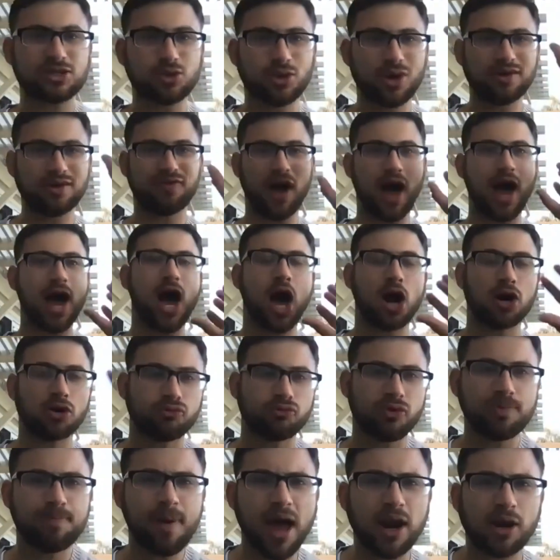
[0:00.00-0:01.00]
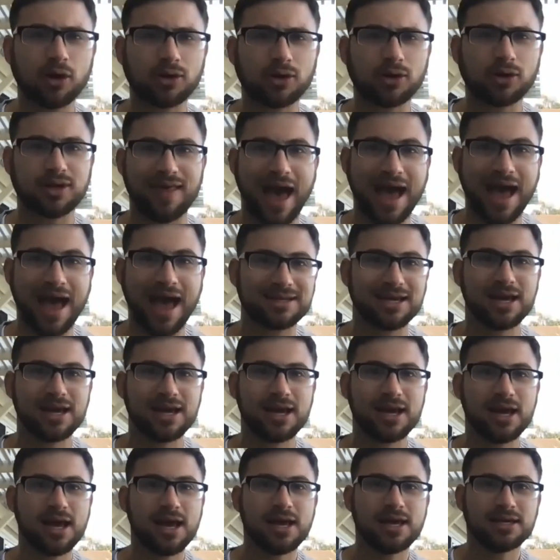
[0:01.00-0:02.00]
as sort of a rebuttal to that,
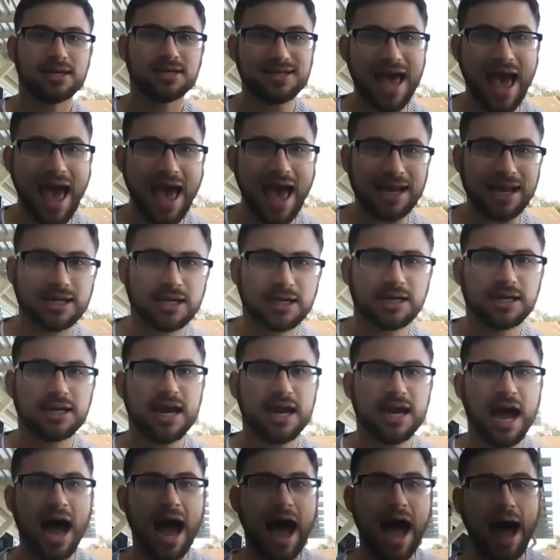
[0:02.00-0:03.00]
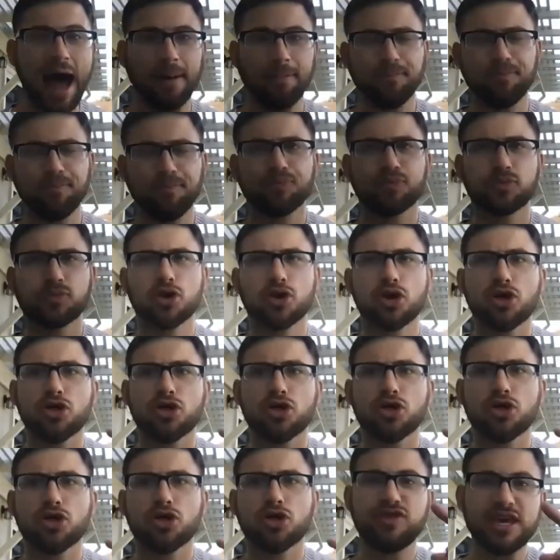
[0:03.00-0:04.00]
said
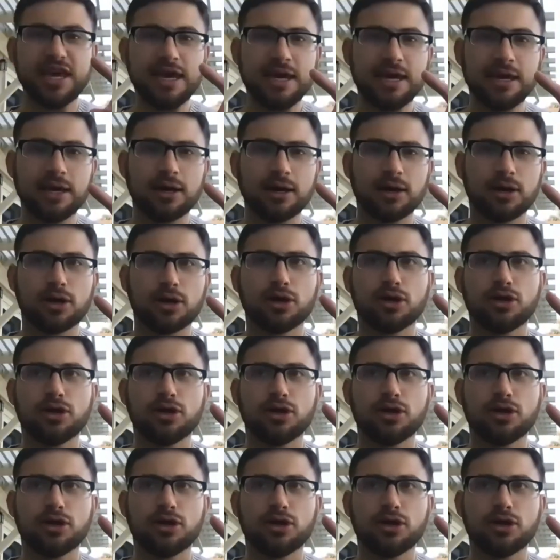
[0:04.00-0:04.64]
the